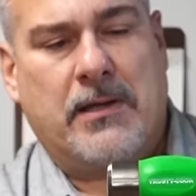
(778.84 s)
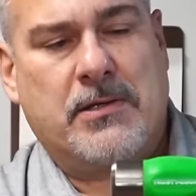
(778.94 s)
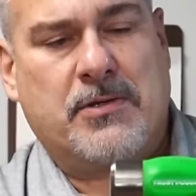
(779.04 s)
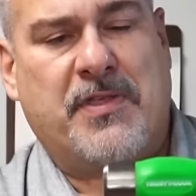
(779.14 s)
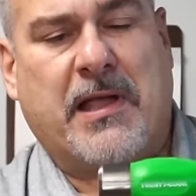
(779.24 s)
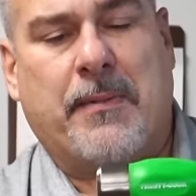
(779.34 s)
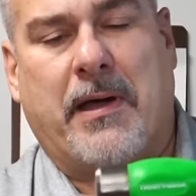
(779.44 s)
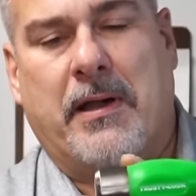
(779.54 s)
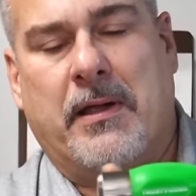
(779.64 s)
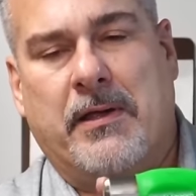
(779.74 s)
So think
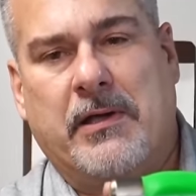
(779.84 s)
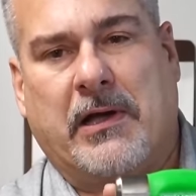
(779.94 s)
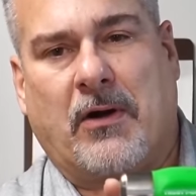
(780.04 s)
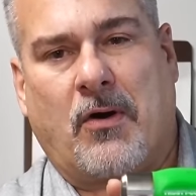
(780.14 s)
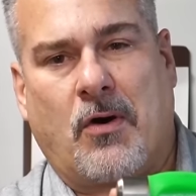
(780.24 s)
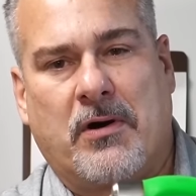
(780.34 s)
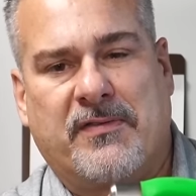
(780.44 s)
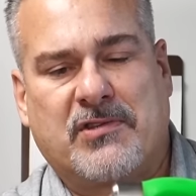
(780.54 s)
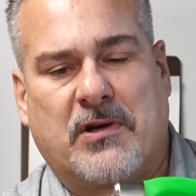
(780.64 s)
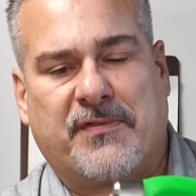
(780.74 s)
about it. You got a hard
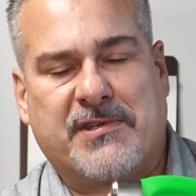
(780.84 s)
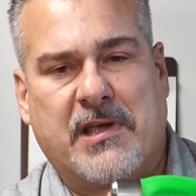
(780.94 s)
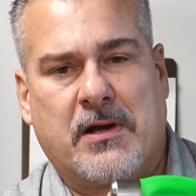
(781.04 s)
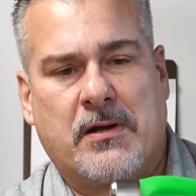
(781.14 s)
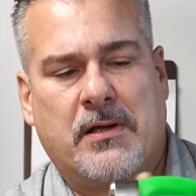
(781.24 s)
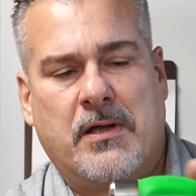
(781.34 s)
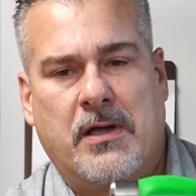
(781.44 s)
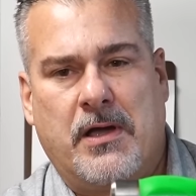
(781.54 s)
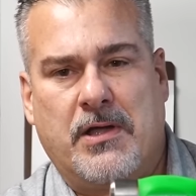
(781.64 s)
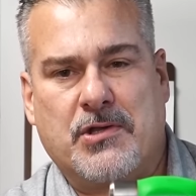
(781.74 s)
surface here
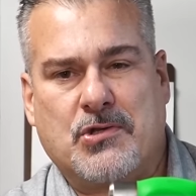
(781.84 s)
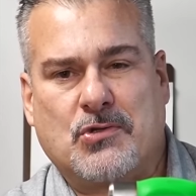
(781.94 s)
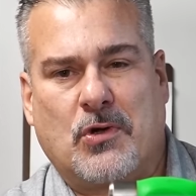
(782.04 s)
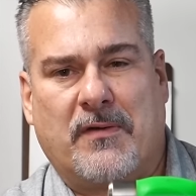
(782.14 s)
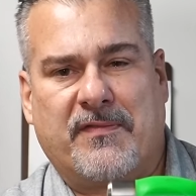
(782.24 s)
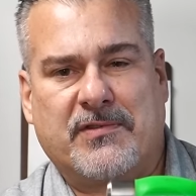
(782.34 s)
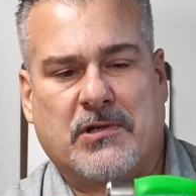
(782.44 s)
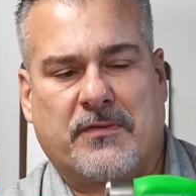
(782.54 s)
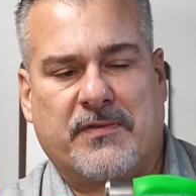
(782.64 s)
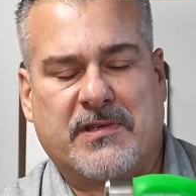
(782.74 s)
and a soft
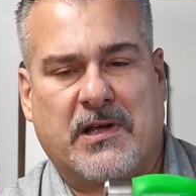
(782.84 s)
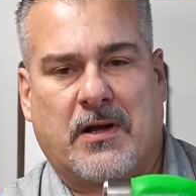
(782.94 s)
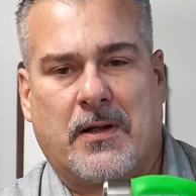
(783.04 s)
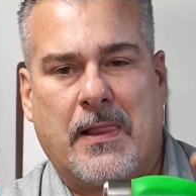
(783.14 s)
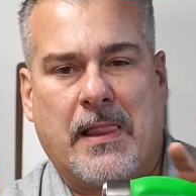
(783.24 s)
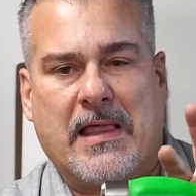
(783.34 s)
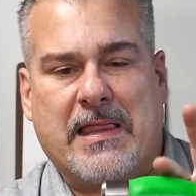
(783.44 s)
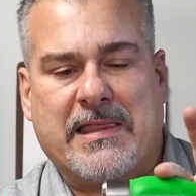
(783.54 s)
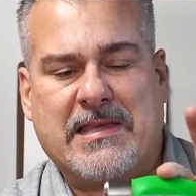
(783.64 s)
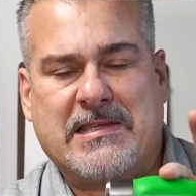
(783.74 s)
surface here.
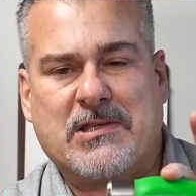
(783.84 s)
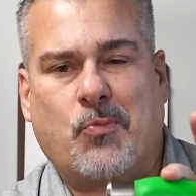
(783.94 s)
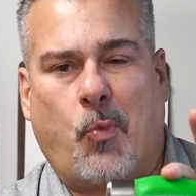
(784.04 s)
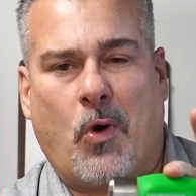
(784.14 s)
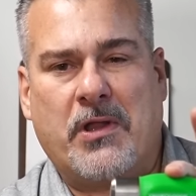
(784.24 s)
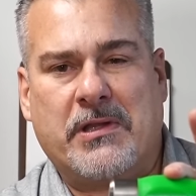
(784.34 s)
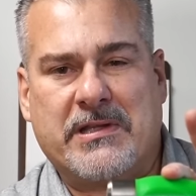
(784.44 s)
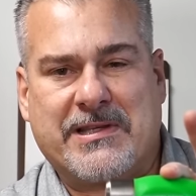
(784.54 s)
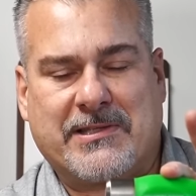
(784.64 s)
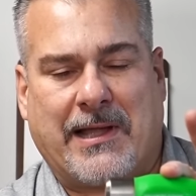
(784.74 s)
This is
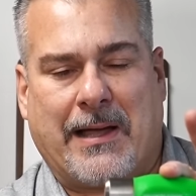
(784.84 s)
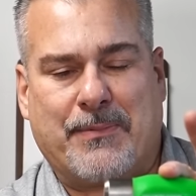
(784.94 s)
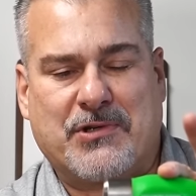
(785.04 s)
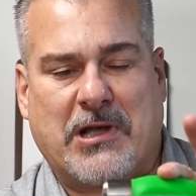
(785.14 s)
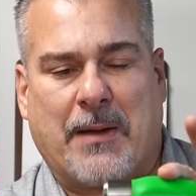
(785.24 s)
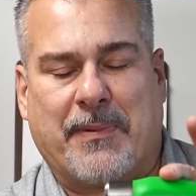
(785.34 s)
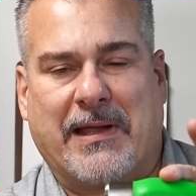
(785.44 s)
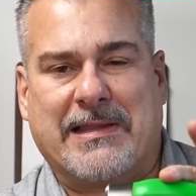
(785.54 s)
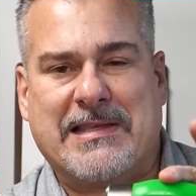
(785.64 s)
one-stop shopping.